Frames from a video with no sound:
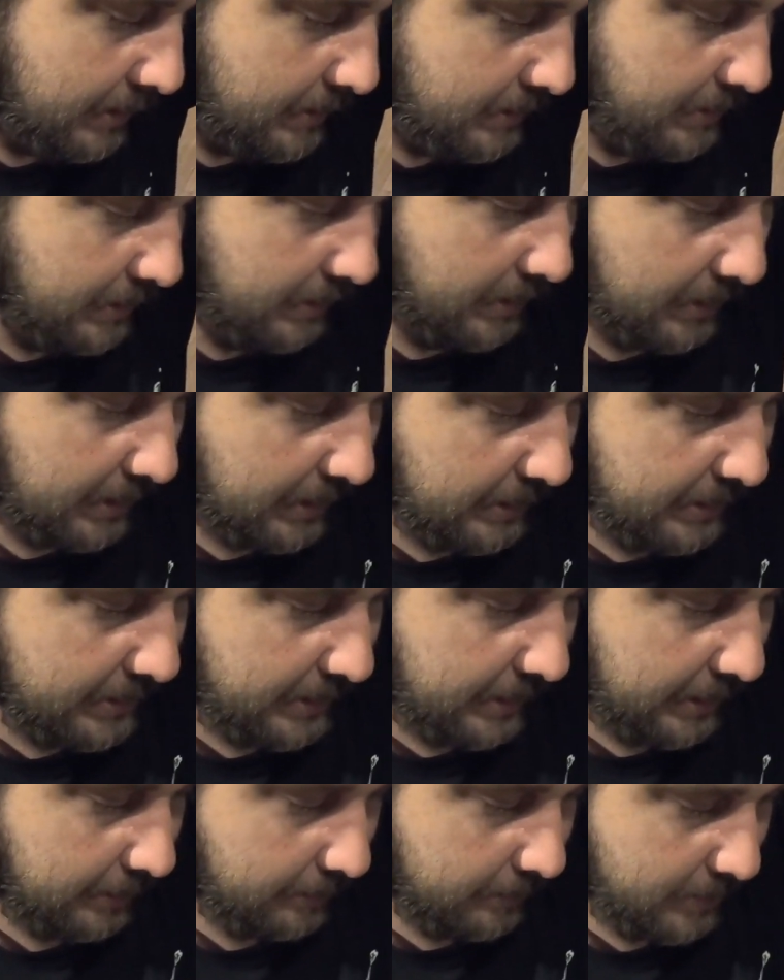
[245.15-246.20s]
So the
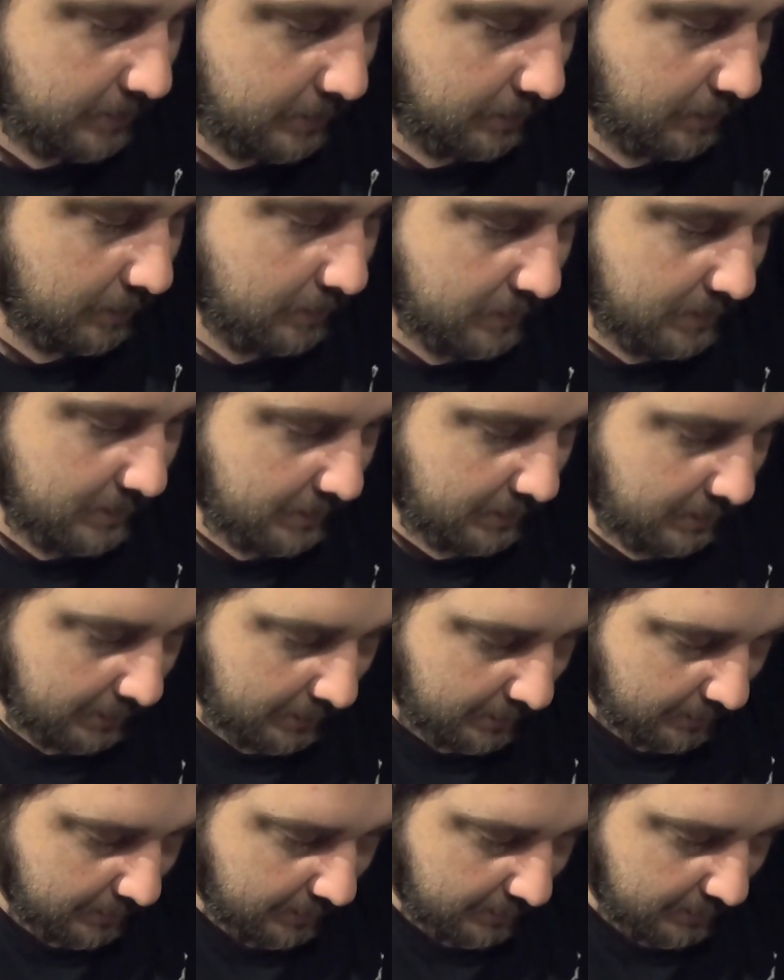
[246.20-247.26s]
intake was closing,
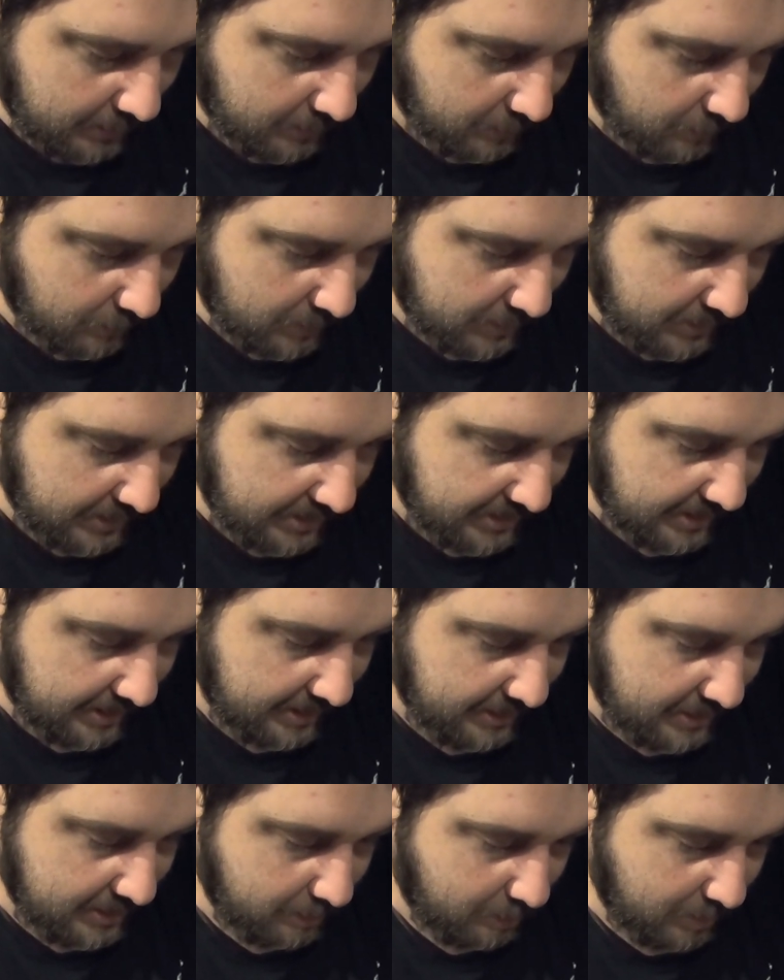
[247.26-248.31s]
the exhaust is at
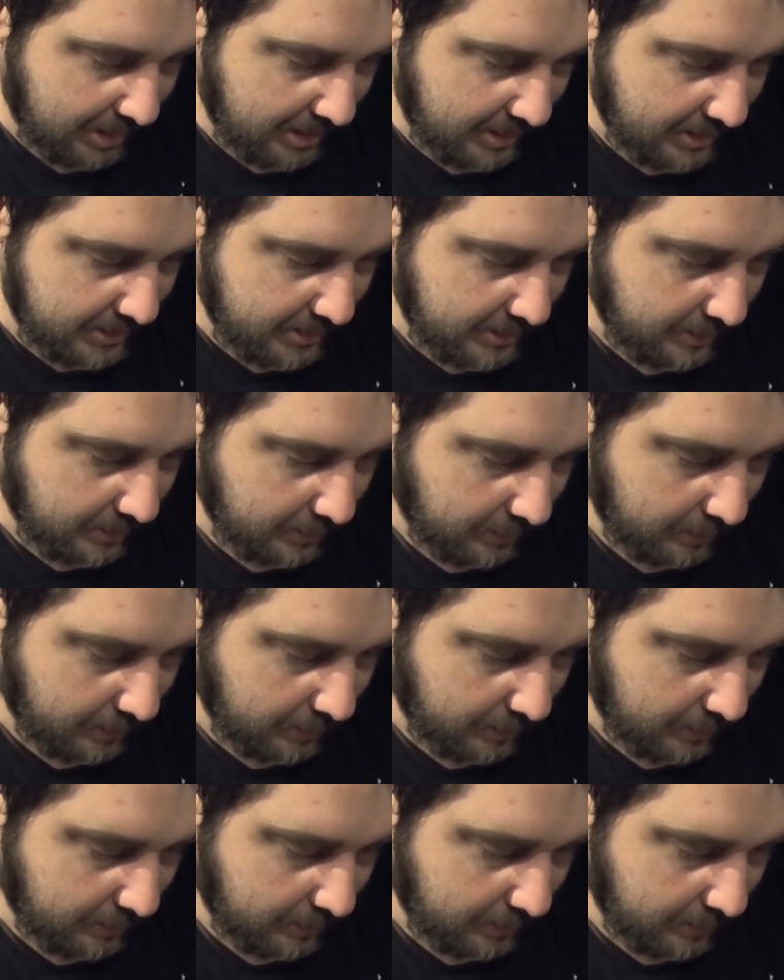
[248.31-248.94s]
its base